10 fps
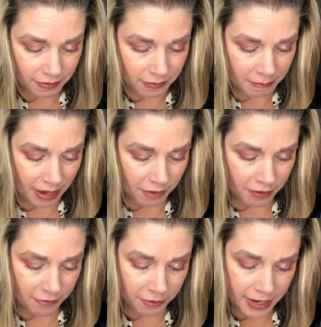by
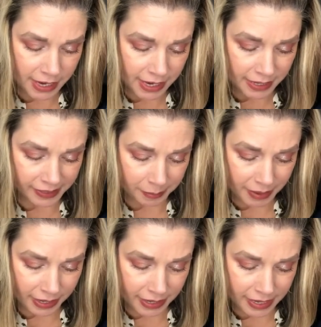Revery Kids, the
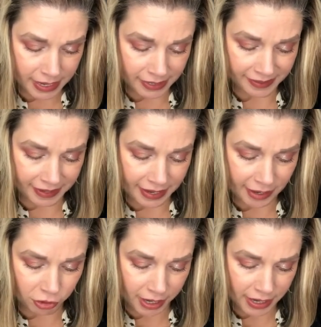Becca knit skinny
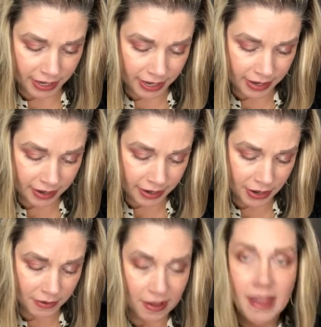jean in
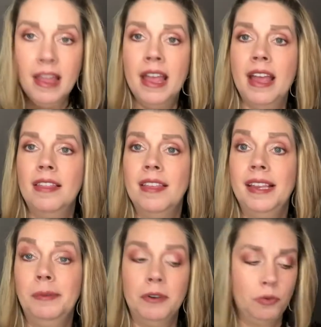indigo, and
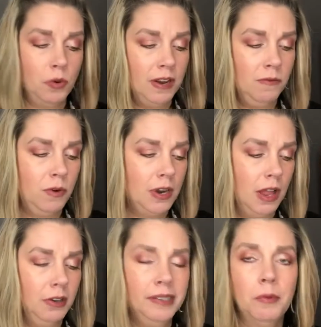these were
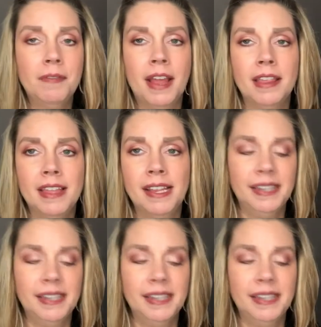$24, and we've had these.